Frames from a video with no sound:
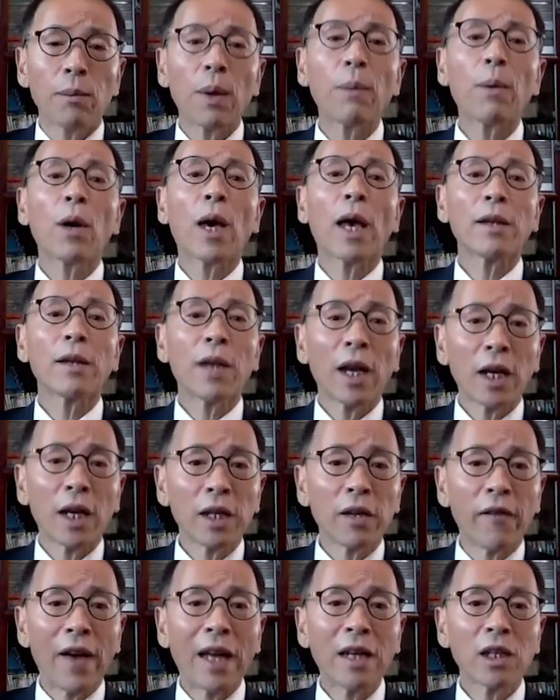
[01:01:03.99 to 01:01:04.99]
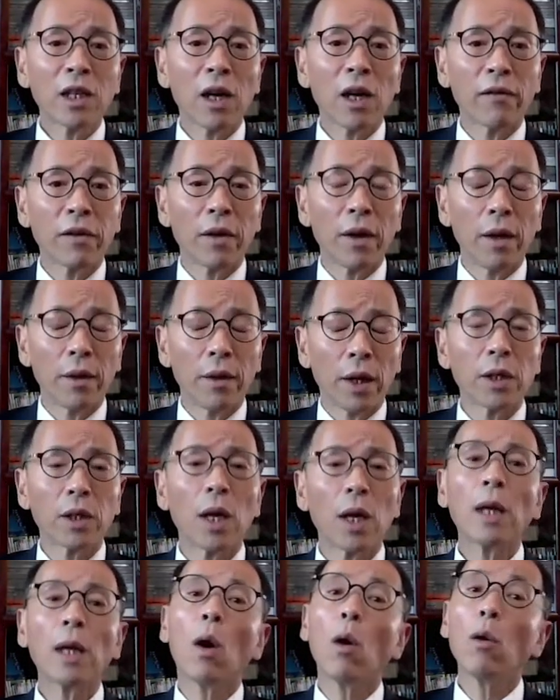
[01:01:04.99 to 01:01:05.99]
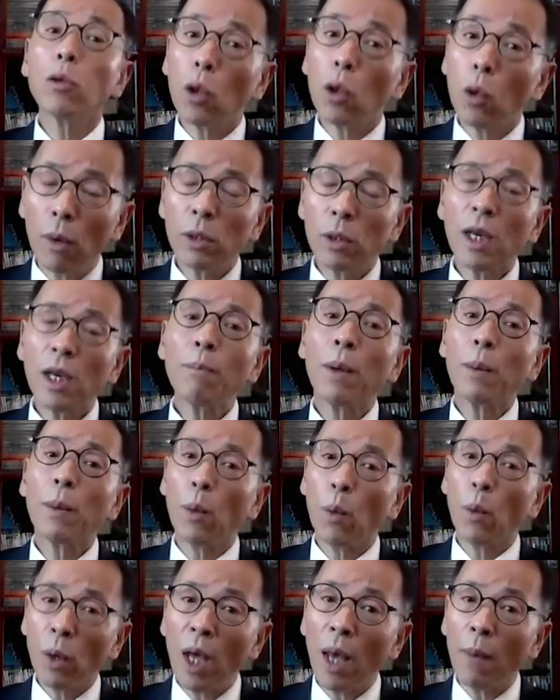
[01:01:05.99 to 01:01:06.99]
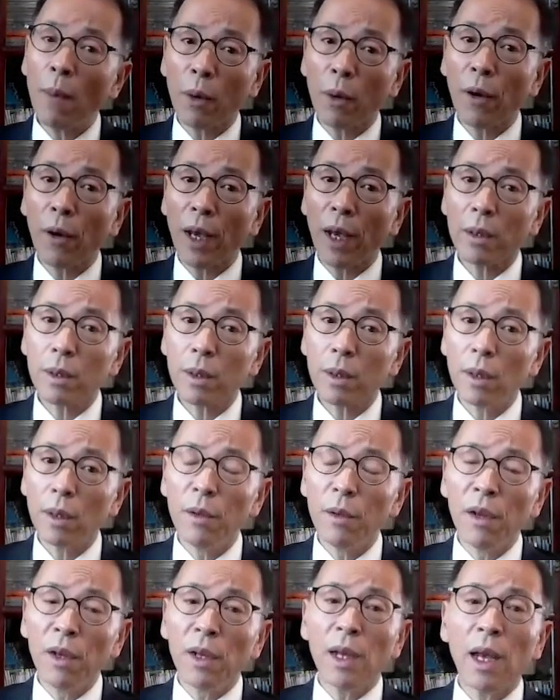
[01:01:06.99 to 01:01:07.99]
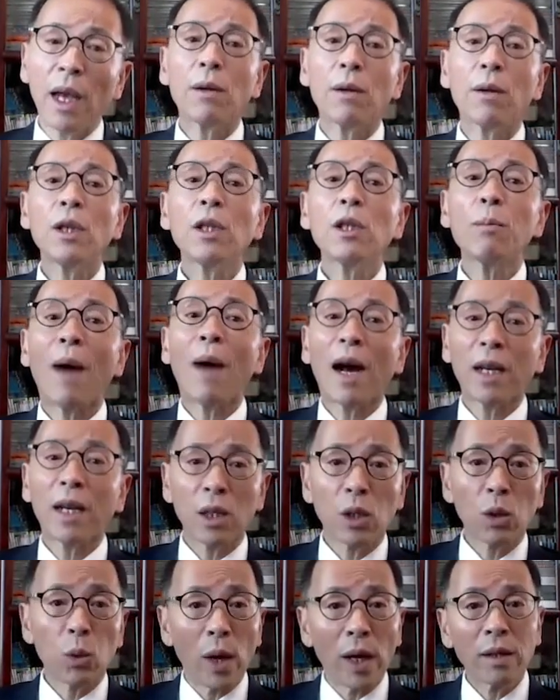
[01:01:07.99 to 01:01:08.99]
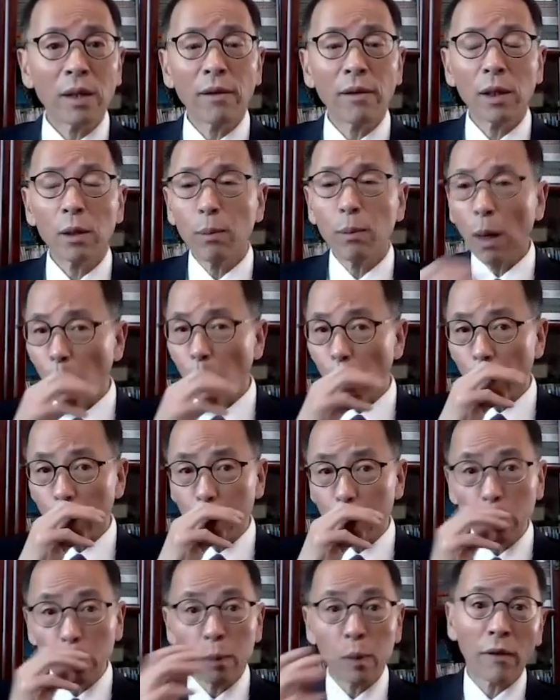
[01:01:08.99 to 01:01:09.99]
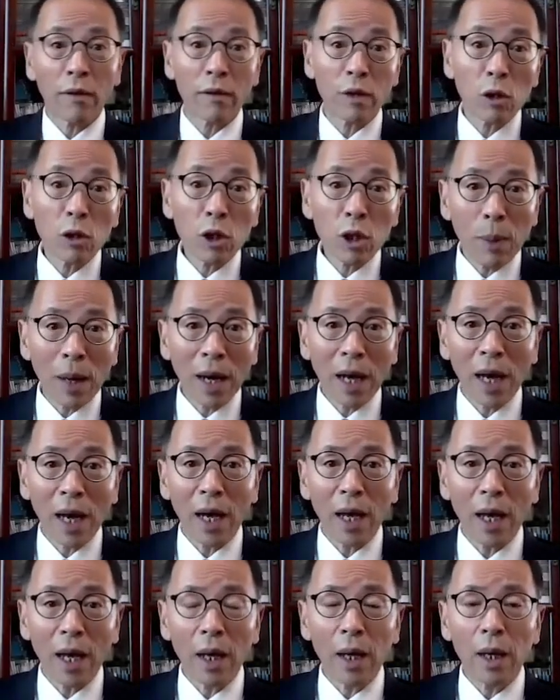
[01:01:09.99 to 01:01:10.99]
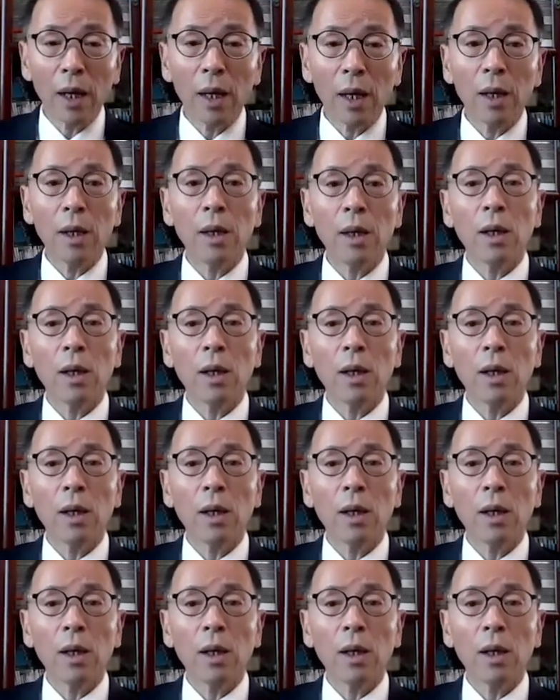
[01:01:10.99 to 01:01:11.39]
People can take advantage of this, and also some people will immigrate, and this market is relatively small in terms of new supply.